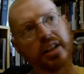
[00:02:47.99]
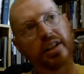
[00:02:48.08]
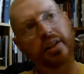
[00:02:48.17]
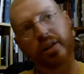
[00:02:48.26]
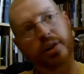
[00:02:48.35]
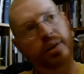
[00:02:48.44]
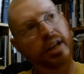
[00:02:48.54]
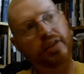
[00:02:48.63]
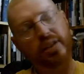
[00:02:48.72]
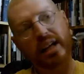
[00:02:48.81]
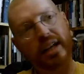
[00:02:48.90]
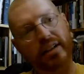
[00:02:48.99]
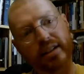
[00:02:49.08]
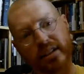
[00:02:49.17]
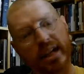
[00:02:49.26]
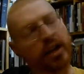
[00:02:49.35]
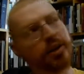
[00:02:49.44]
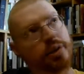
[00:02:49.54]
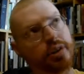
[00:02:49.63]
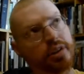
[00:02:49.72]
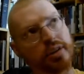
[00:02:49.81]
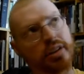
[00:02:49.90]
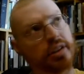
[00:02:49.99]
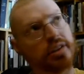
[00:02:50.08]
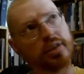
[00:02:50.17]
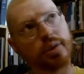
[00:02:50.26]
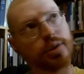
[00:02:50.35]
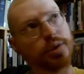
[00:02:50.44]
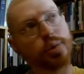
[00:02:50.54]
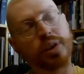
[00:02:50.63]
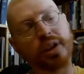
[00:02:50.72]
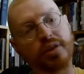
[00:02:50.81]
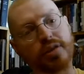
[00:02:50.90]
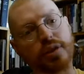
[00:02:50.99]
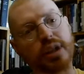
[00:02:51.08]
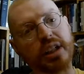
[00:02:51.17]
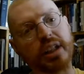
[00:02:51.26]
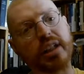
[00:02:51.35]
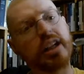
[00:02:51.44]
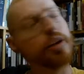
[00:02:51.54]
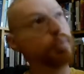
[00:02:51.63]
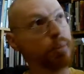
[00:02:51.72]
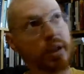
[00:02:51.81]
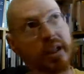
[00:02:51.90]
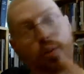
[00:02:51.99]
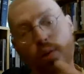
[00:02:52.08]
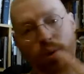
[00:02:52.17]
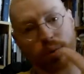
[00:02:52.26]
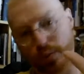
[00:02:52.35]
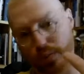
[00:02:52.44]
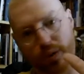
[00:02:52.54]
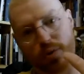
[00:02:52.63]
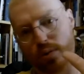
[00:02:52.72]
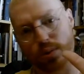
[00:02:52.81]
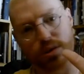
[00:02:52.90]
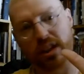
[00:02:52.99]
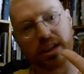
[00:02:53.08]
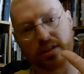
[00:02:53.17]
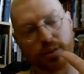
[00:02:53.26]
You know, you don't have to tighten it down. You can it can still swing free, but it won't it won't release.